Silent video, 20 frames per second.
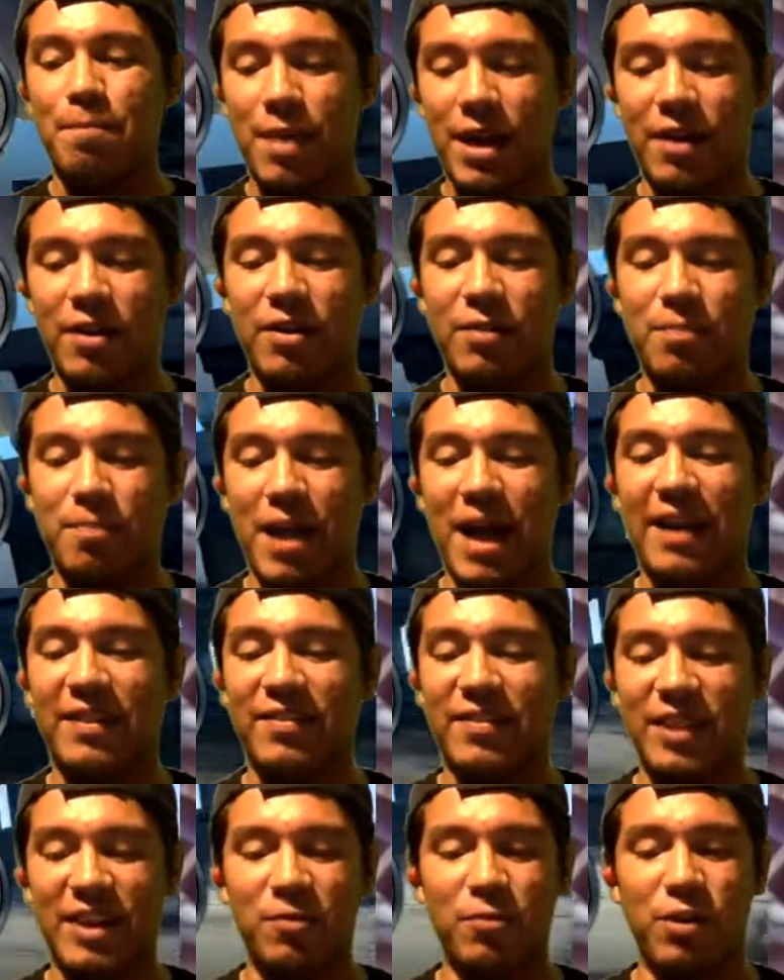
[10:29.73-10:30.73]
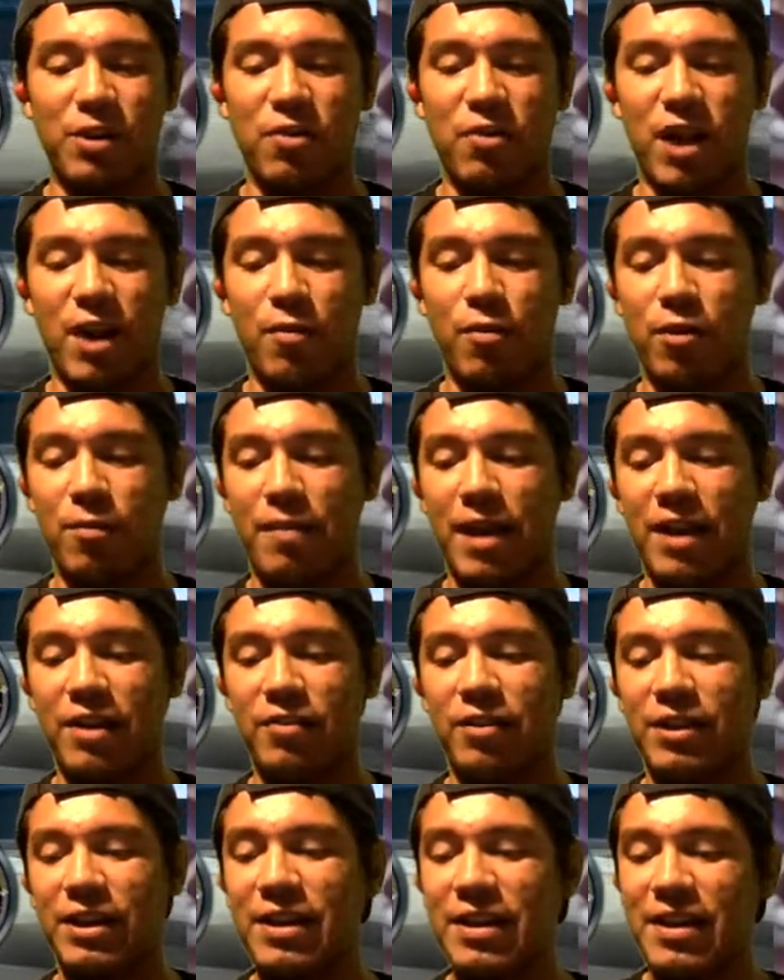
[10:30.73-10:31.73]
better back then when you were able to
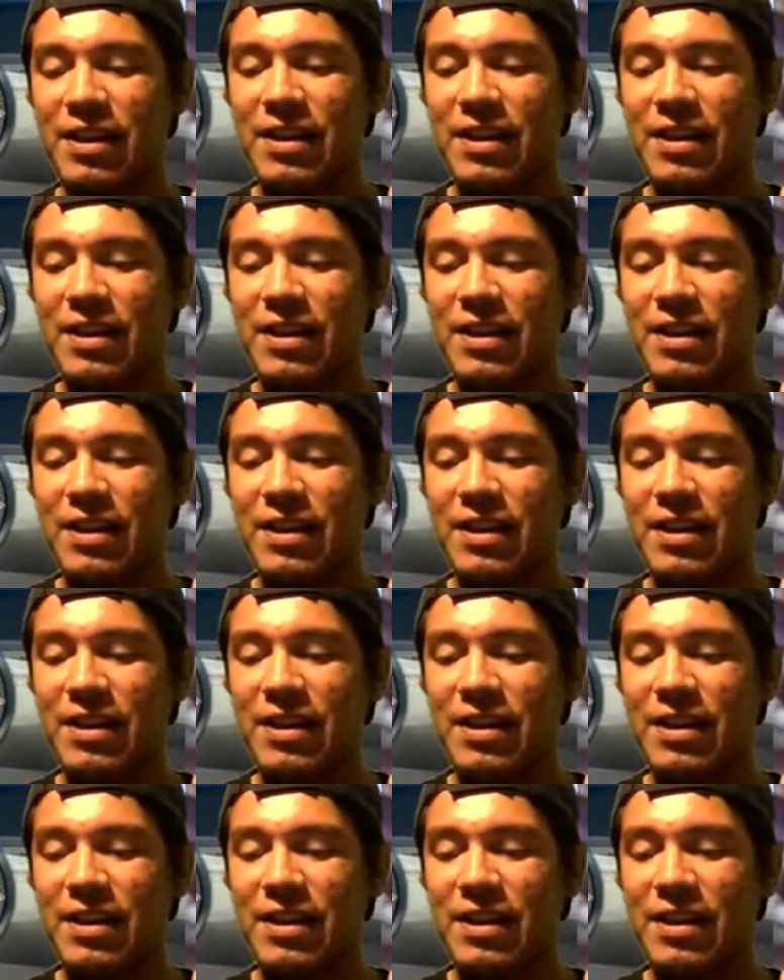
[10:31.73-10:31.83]
manual it.